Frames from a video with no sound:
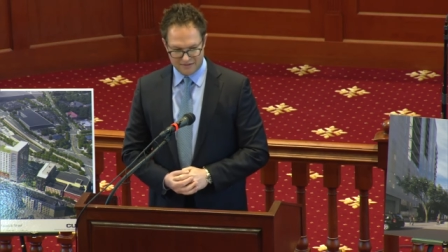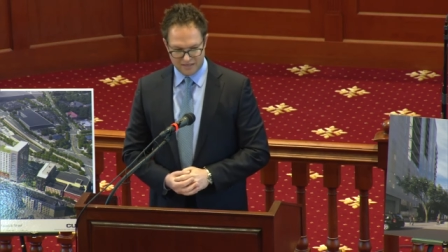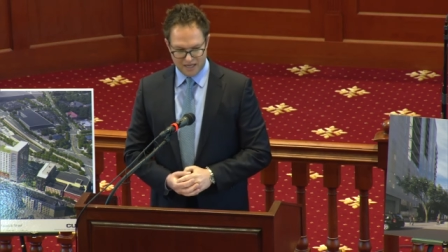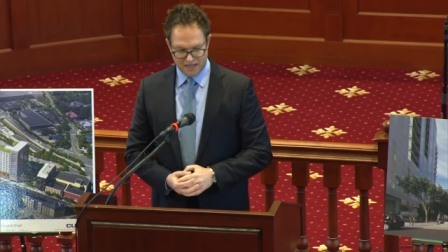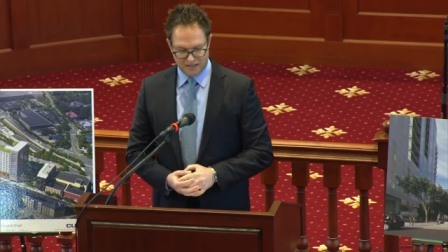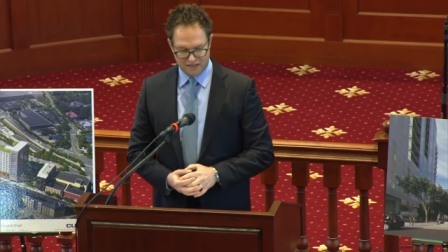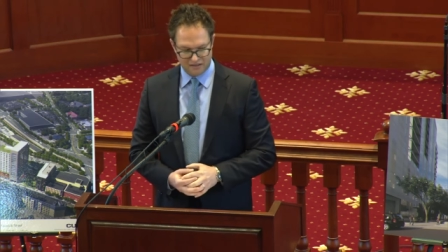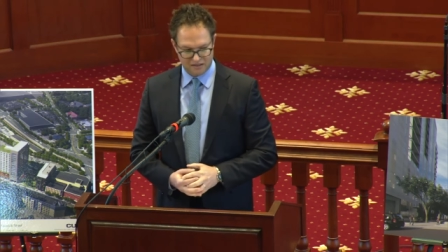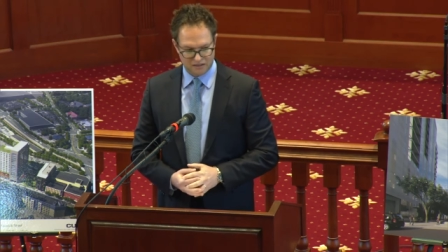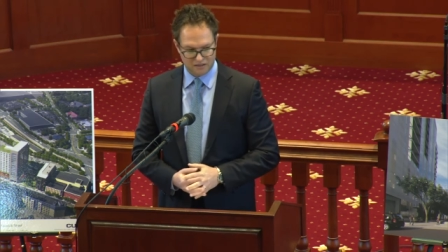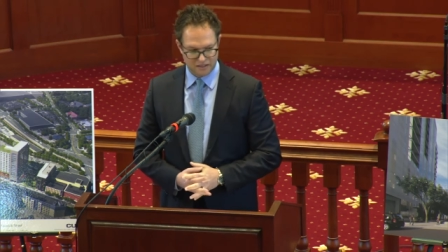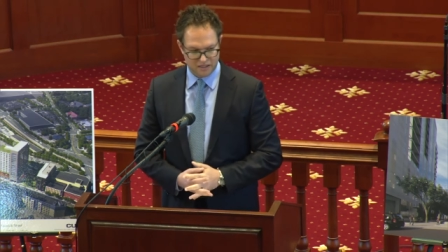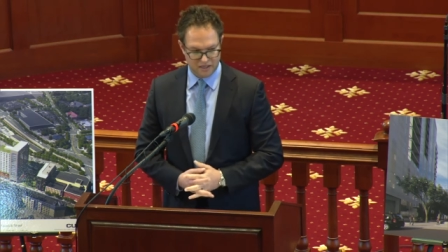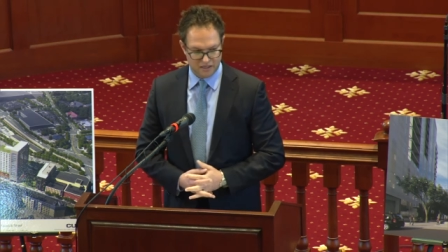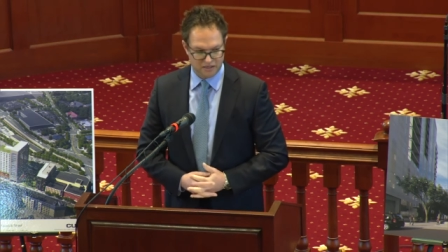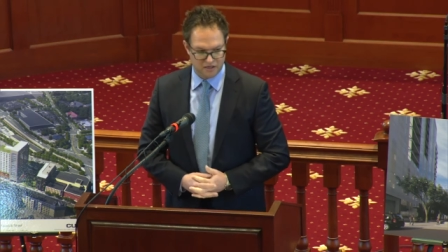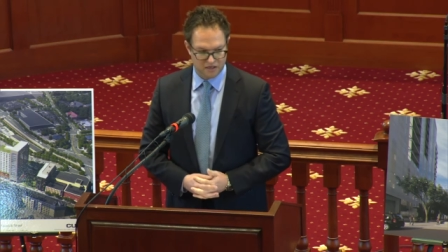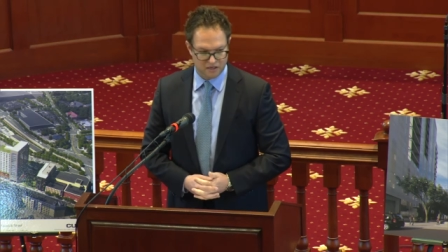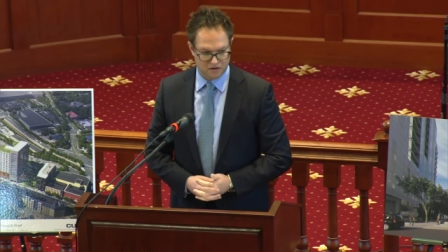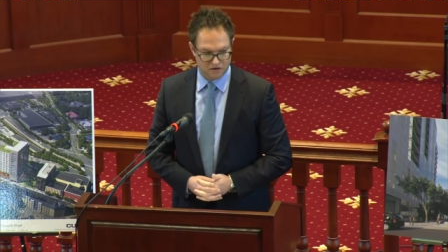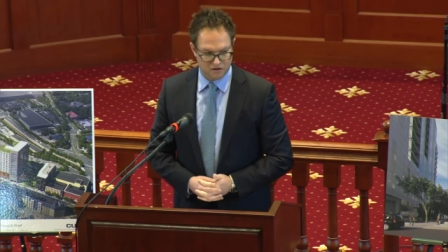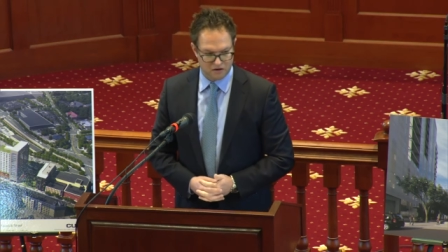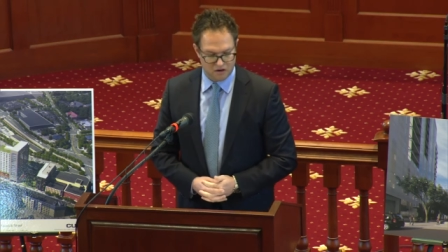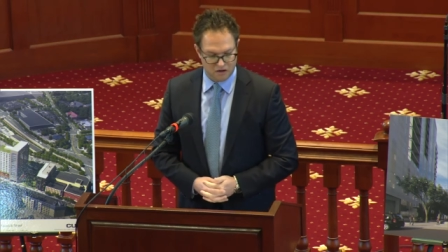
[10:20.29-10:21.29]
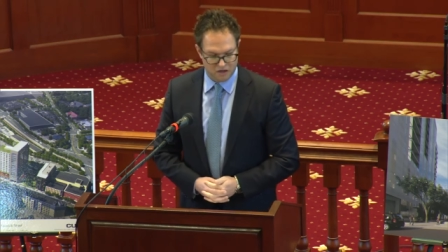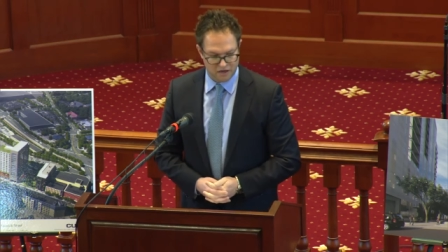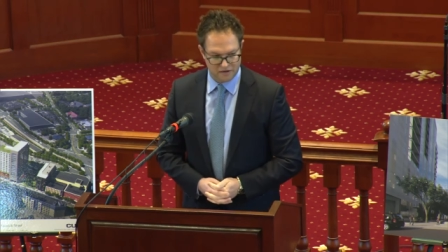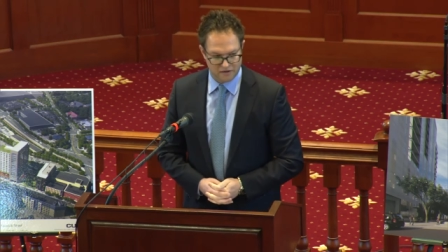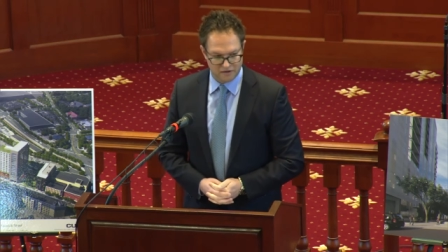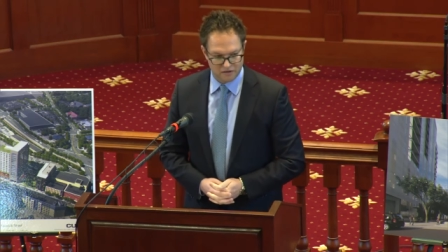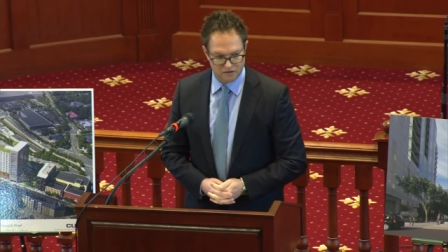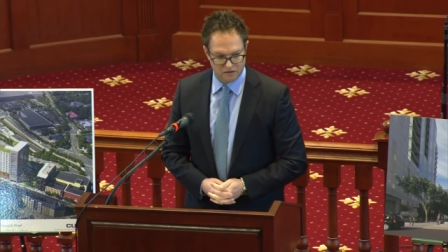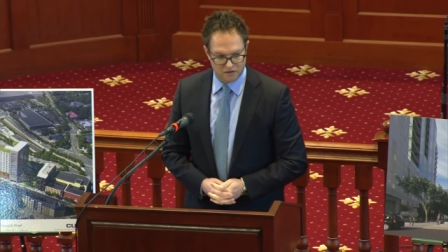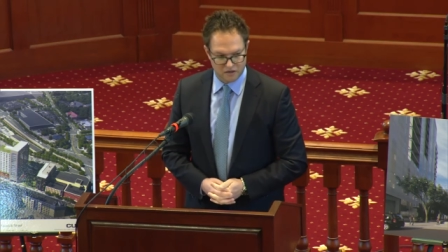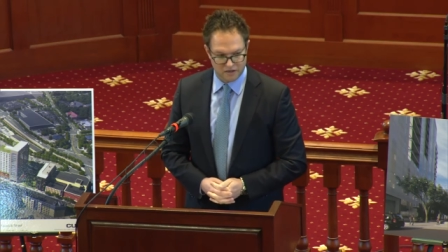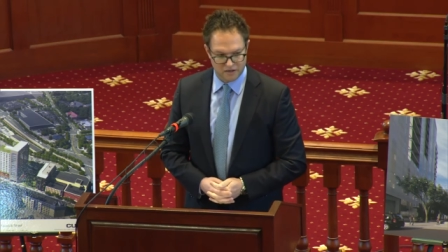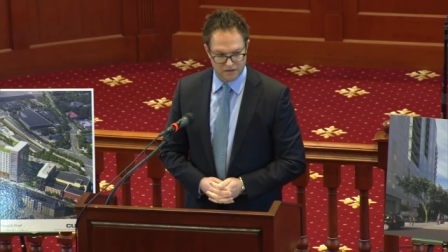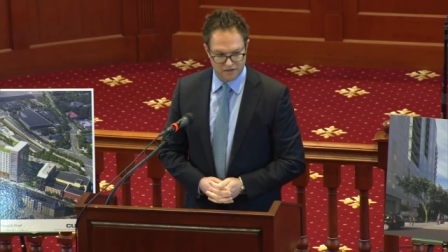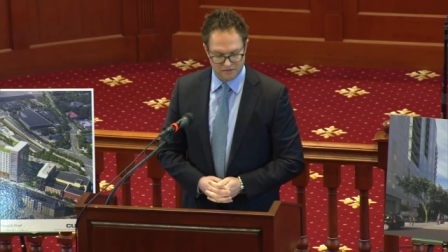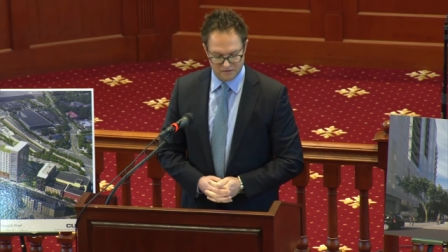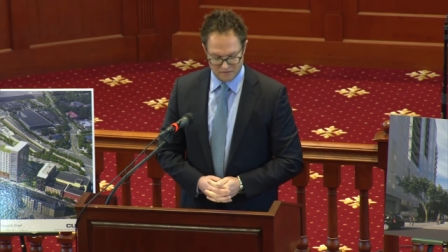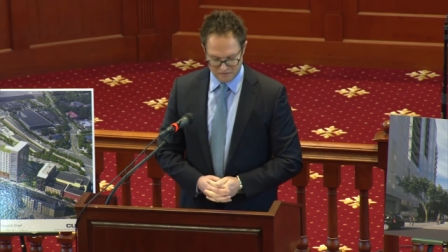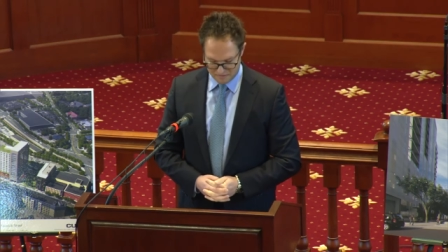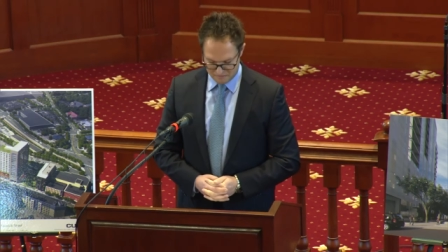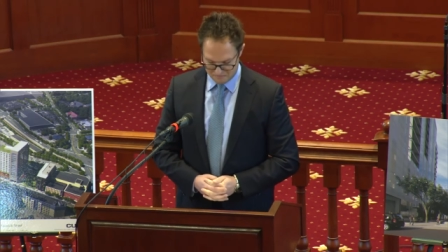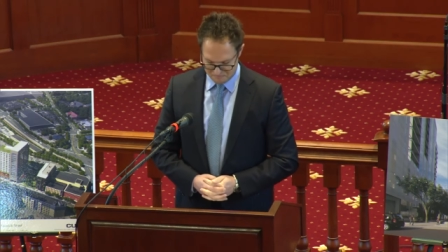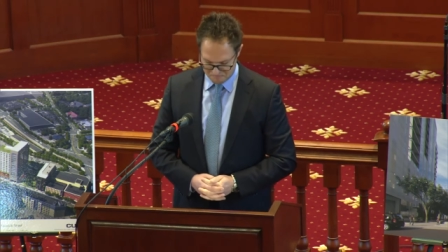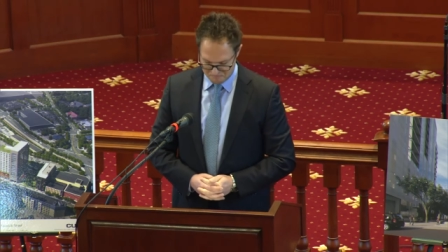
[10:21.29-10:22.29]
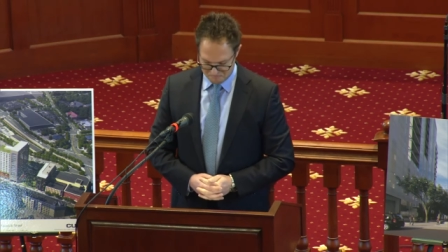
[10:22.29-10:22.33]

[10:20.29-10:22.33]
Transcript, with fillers: taking the lead here on, on